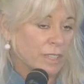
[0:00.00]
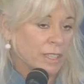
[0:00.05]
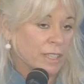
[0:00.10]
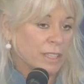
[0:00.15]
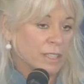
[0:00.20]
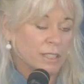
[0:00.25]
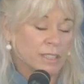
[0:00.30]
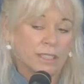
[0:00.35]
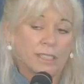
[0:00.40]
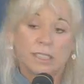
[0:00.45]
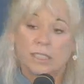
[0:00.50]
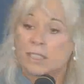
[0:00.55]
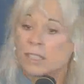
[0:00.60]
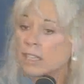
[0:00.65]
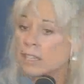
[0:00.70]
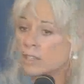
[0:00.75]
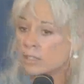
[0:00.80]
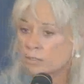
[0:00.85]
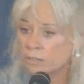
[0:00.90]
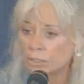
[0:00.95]
There's a
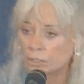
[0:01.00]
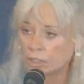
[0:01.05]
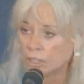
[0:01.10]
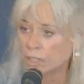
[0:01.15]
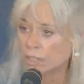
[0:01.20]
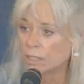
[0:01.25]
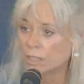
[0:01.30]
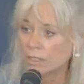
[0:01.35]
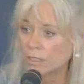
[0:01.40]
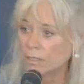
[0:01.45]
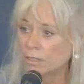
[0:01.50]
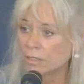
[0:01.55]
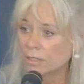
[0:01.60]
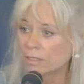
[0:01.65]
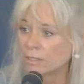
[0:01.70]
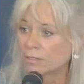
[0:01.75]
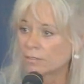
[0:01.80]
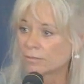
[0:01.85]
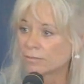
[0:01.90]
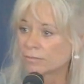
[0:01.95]
desire for
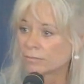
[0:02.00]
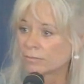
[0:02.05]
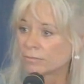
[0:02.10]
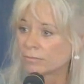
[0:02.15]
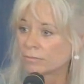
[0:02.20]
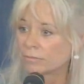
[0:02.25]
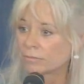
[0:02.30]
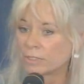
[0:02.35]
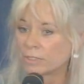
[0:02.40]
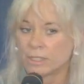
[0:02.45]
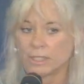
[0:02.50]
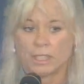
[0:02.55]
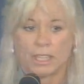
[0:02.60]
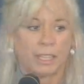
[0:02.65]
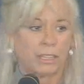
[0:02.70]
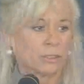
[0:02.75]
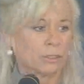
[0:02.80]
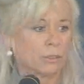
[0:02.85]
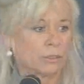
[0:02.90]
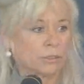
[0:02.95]
justice. It's
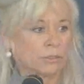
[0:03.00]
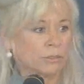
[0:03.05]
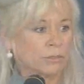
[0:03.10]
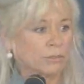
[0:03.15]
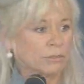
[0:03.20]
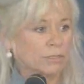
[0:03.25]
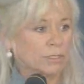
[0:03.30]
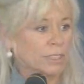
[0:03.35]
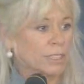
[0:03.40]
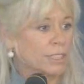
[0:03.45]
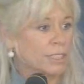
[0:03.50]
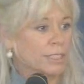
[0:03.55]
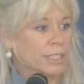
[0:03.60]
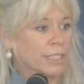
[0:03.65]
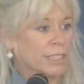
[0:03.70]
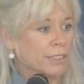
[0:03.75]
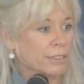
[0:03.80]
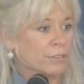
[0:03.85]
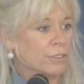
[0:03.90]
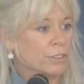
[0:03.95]
natural, the
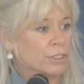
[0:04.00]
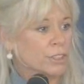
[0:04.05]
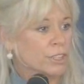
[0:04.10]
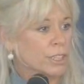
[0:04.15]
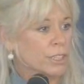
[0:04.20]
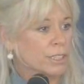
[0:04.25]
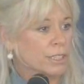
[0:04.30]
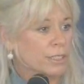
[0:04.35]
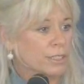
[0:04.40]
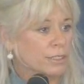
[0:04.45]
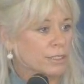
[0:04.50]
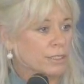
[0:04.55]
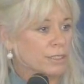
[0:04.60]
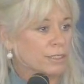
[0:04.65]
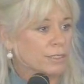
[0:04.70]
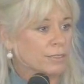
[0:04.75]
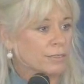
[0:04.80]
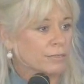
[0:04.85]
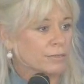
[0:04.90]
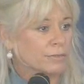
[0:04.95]
desire for
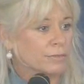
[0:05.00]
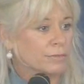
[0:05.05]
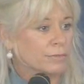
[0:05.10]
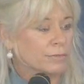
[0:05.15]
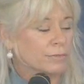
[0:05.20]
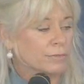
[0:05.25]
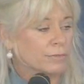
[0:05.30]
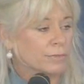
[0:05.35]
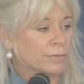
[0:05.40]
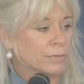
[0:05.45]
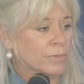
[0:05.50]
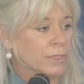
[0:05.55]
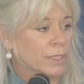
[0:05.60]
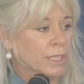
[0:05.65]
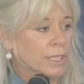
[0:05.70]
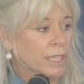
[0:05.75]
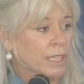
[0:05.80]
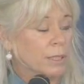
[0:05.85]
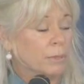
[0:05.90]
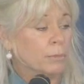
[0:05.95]
justice.
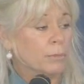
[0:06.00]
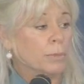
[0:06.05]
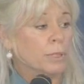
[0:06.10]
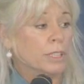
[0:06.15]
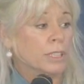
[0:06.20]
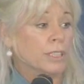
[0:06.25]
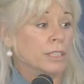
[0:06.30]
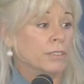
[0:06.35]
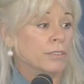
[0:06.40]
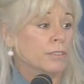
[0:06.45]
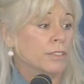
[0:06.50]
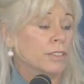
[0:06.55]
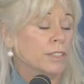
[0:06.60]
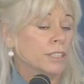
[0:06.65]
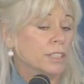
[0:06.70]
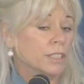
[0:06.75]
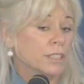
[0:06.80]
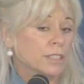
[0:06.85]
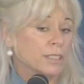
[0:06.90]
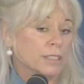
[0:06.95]
But if
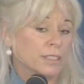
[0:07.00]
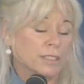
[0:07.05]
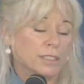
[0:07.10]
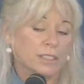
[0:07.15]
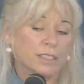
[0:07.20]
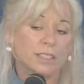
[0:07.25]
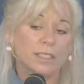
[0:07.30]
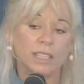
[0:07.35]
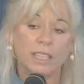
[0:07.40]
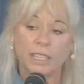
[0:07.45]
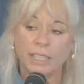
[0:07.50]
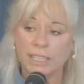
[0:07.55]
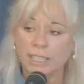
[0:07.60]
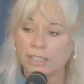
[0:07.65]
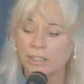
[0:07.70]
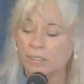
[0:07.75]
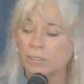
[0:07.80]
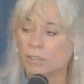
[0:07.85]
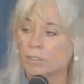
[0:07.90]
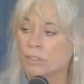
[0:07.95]
this
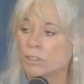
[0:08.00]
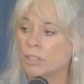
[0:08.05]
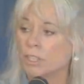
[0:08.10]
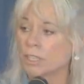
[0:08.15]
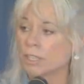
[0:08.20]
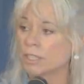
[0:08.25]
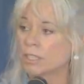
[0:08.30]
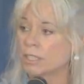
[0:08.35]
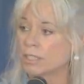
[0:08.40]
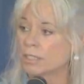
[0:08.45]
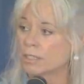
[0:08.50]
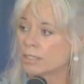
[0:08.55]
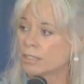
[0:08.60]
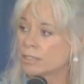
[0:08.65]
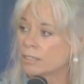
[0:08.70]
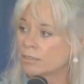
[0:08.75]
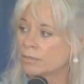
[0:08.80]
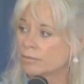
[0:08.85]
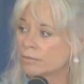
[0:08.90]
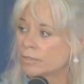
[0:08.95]
desire for
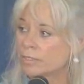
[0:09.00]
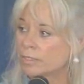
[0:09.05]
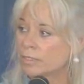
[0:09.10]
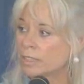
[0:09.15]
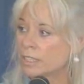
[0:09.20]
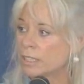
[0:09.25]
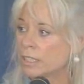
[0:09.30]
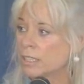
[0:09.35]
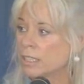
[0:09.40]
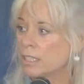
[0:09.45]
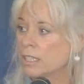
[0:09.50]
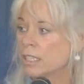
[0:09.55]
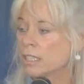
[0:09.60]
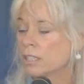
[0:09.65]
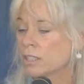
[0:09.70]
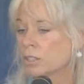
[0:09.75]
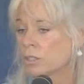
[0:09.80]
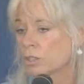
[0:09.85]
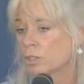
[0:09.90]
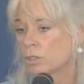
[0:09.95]
justice is
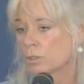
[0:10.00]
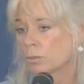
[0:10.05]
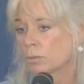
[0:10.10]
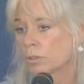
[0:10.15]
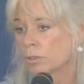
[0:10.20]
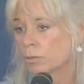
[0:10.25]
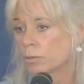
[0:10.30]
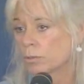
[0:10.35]
tinged with